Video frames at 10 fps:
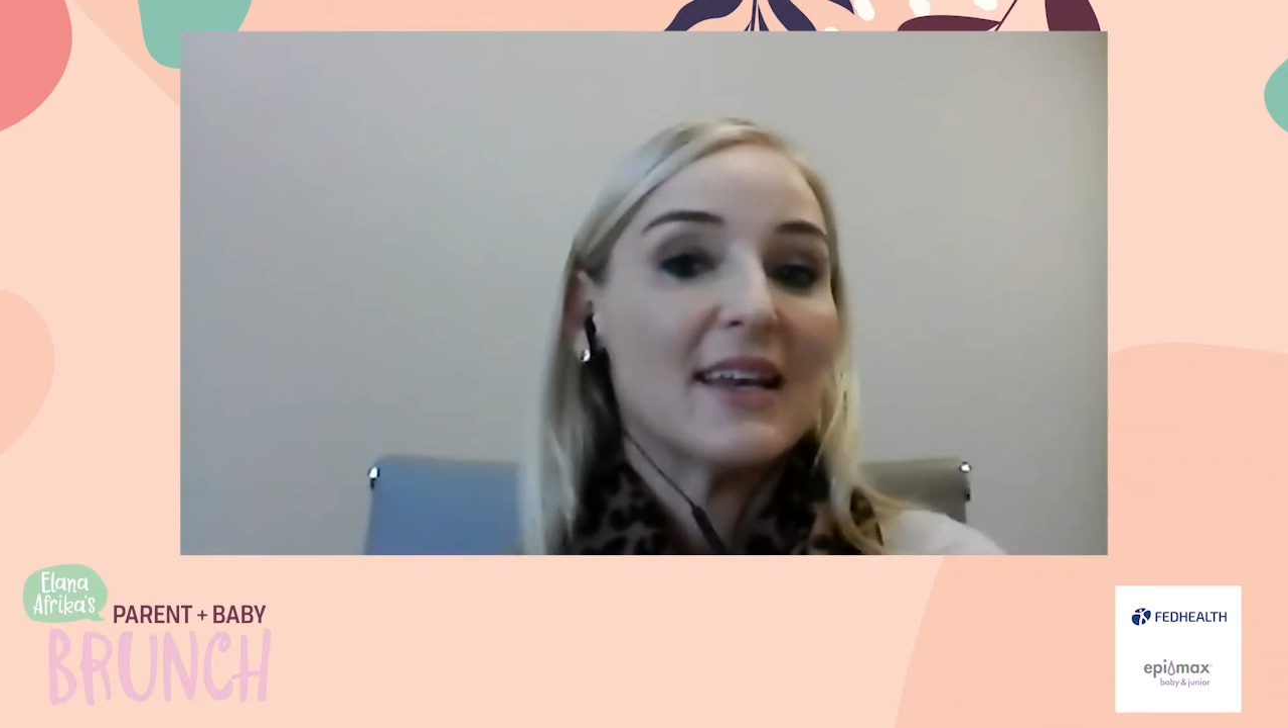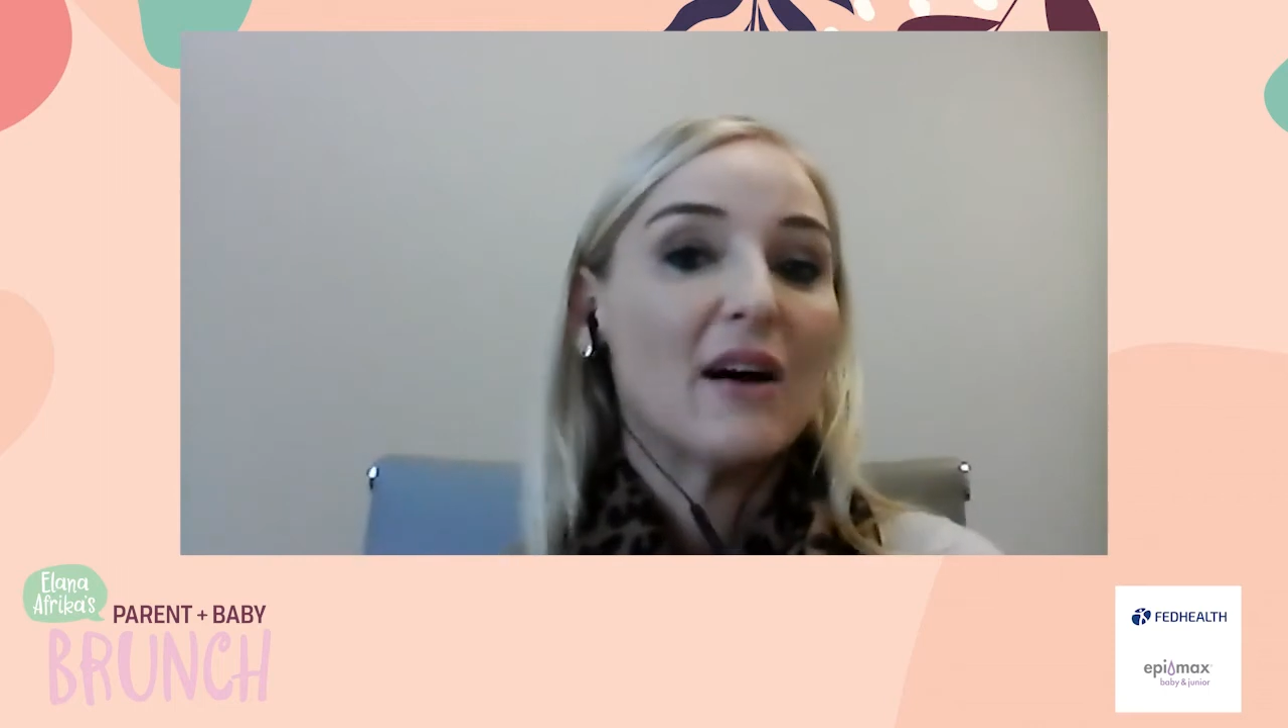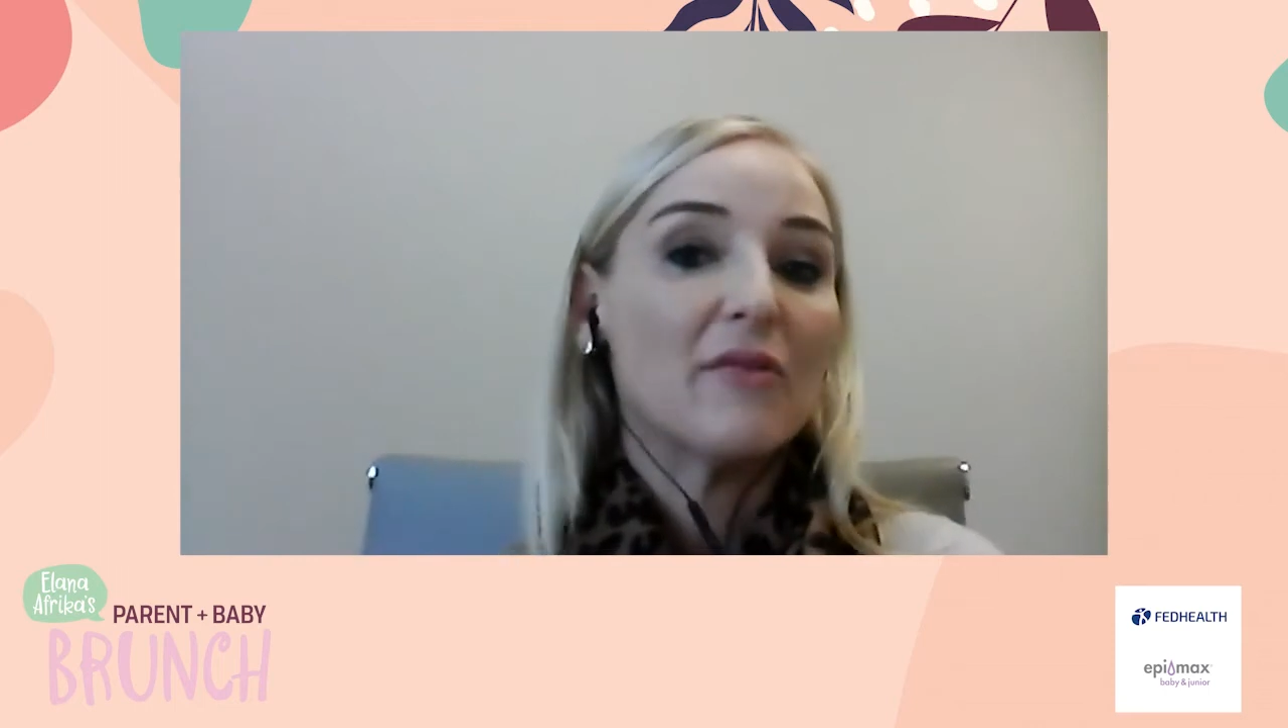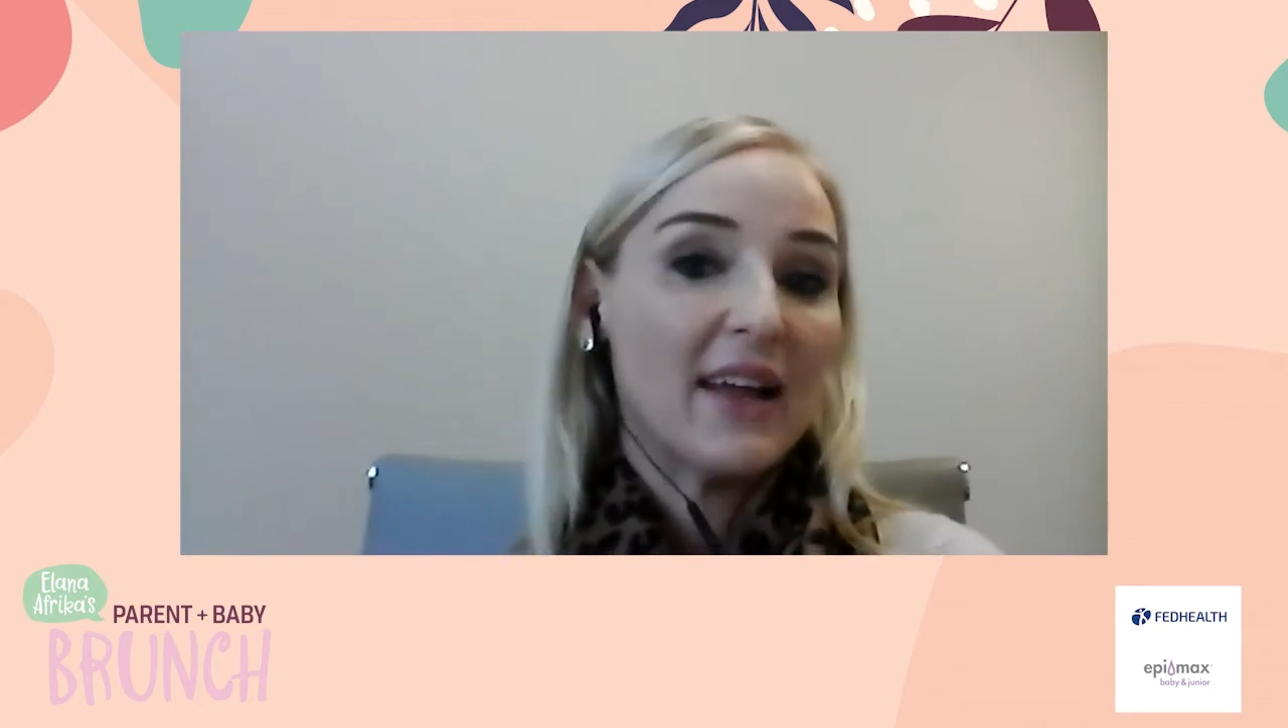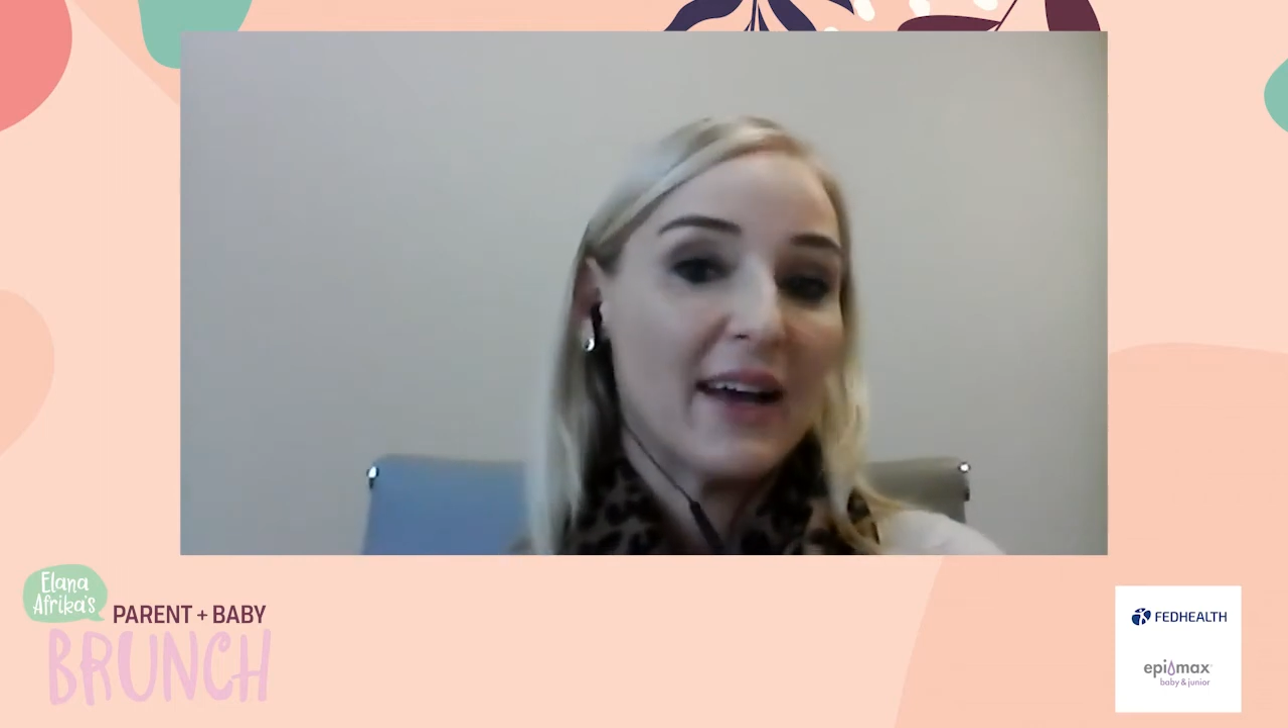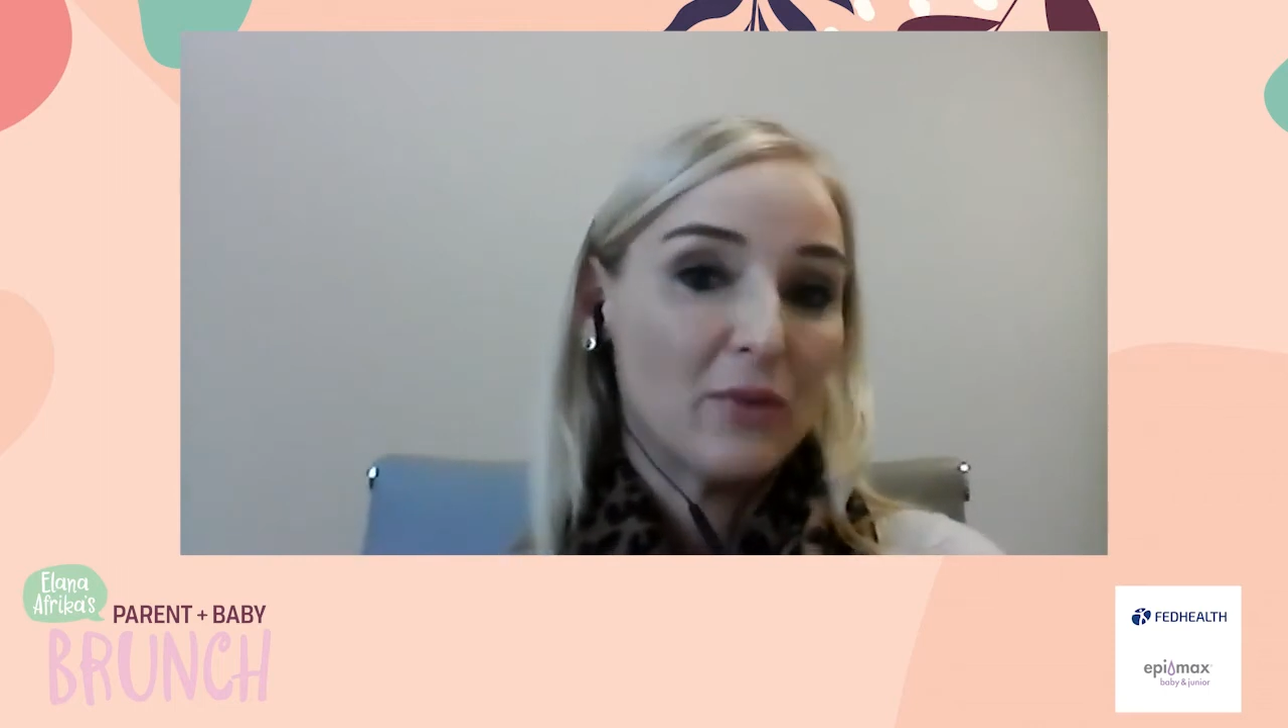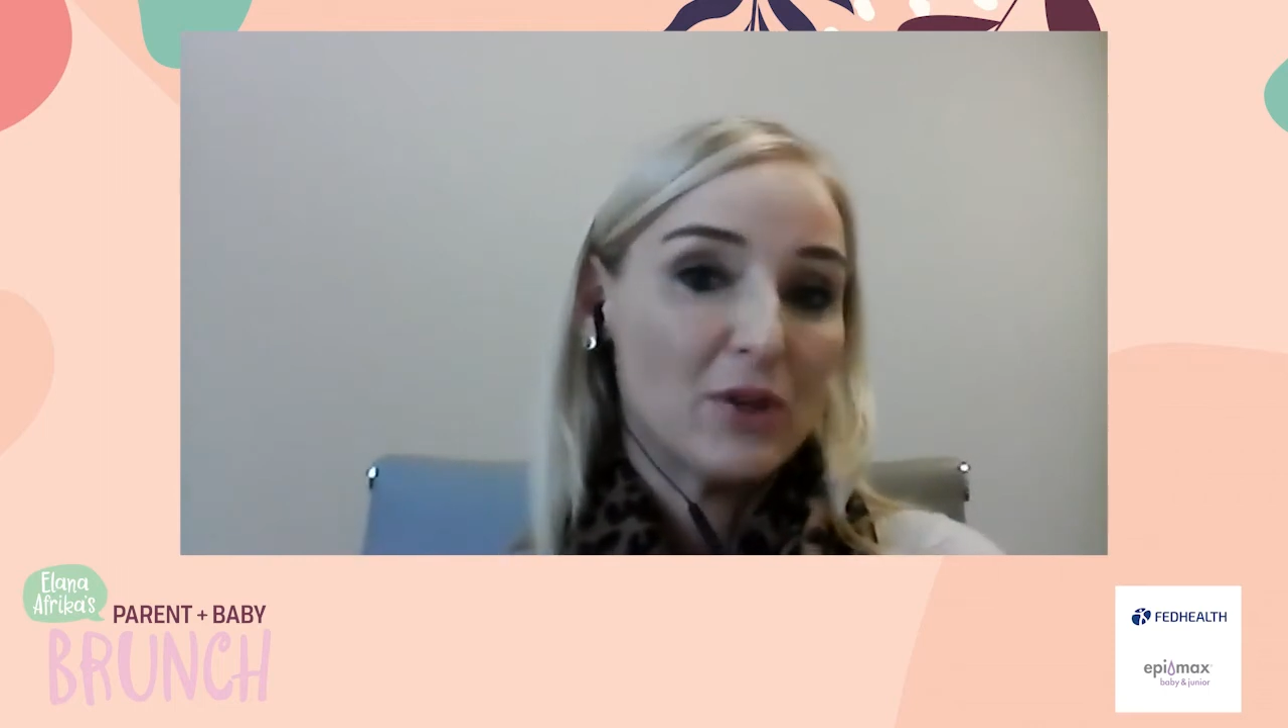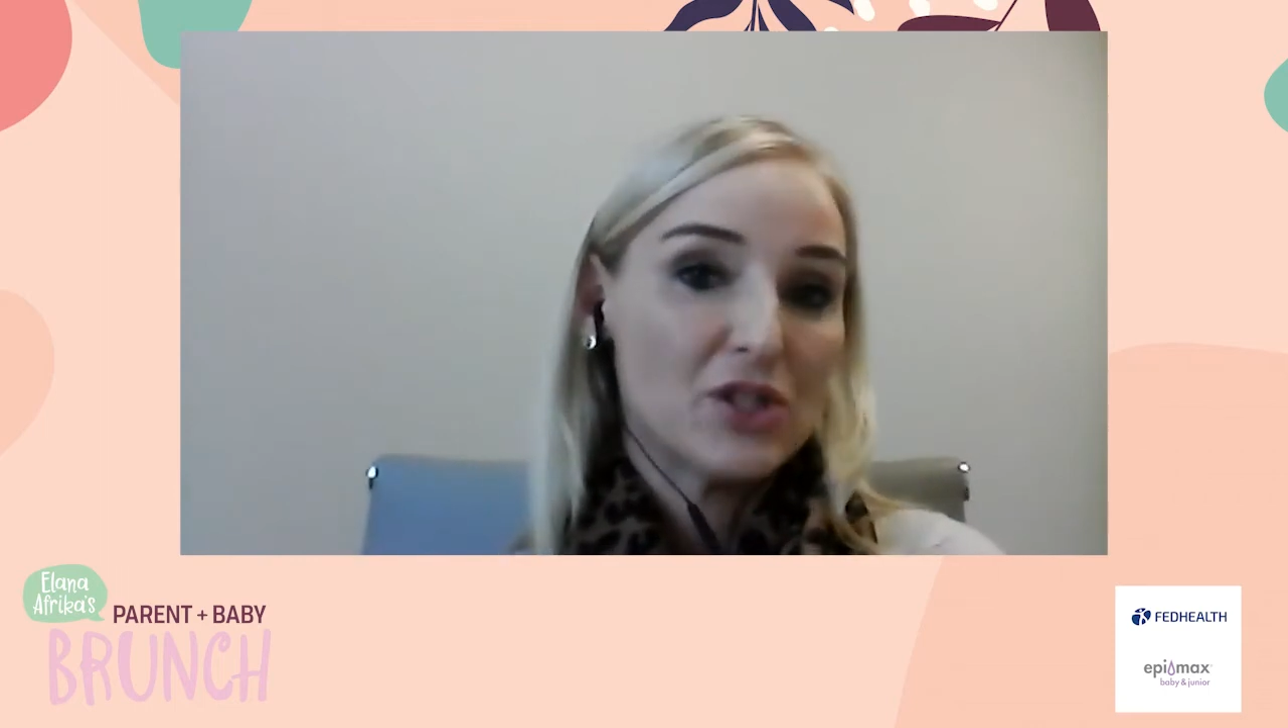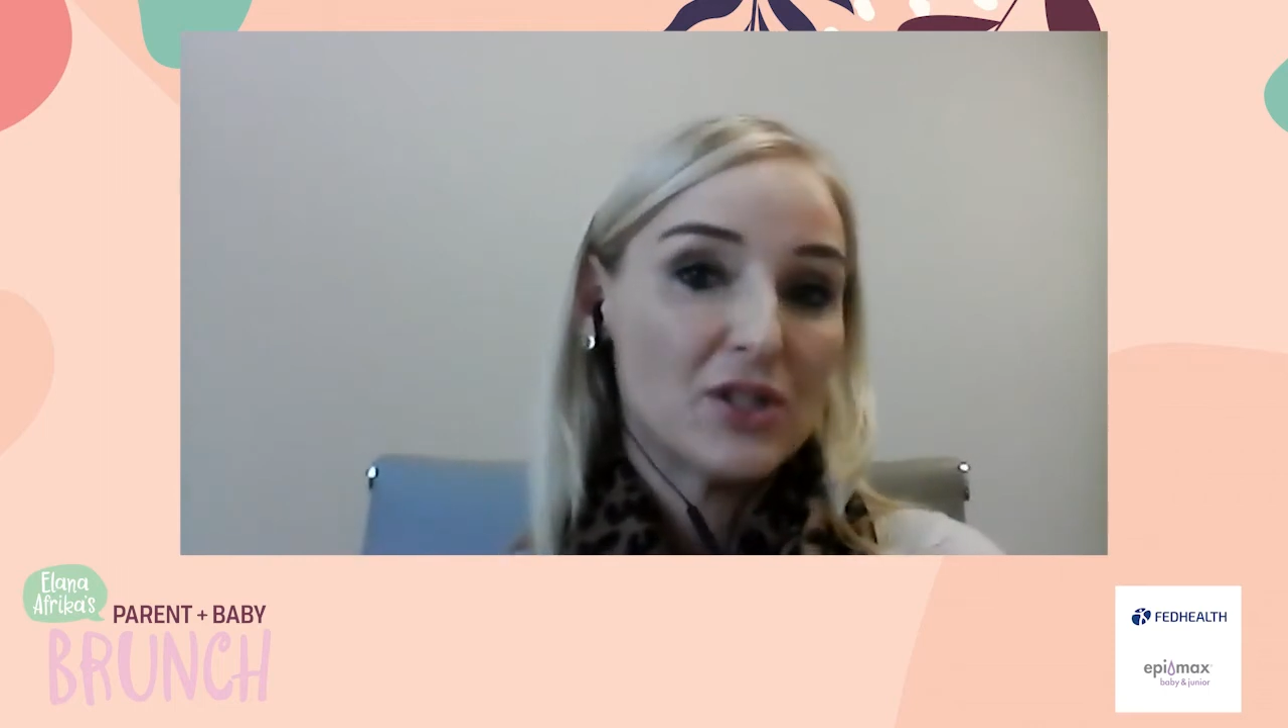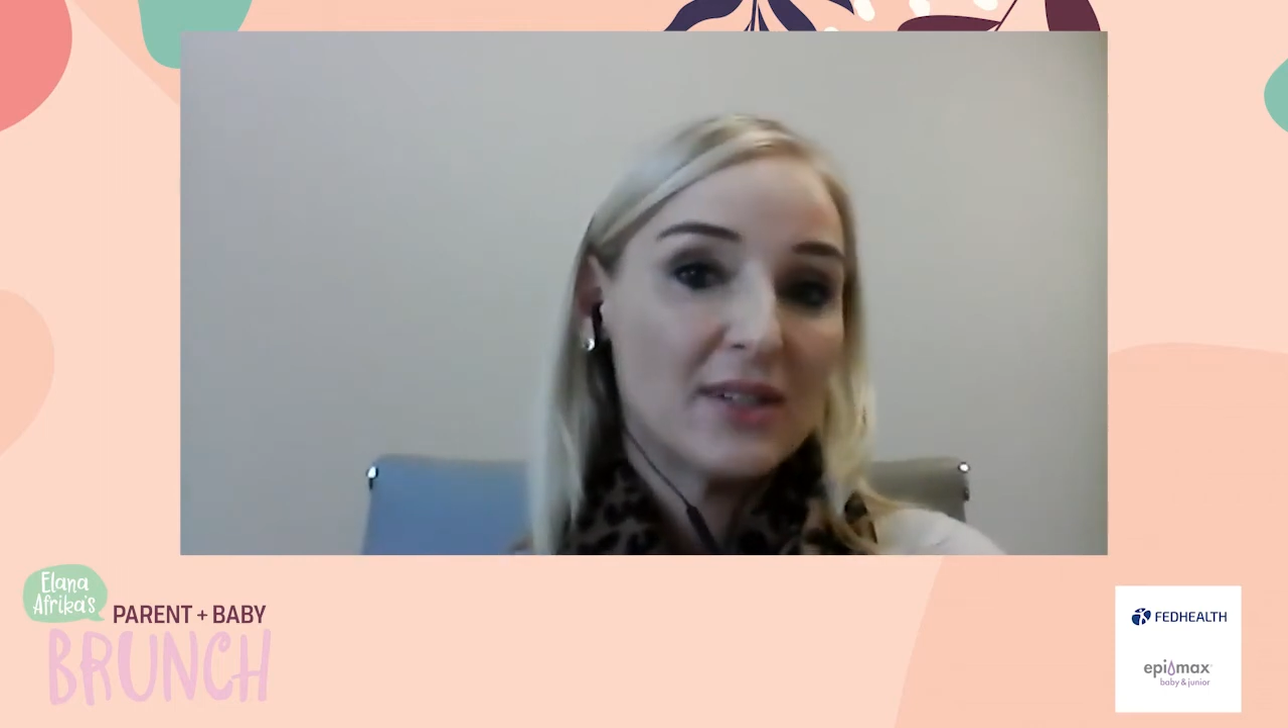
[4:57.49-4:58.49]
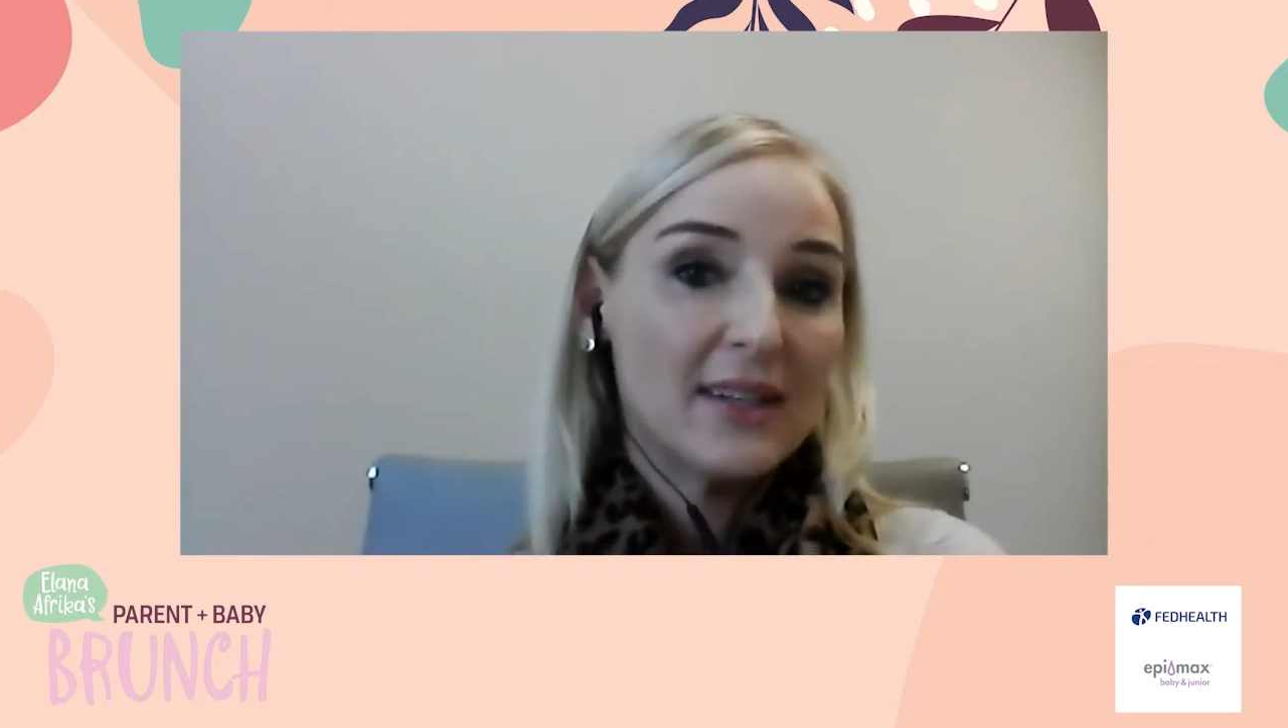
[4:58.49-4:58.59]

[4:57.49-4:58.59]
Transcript: love language?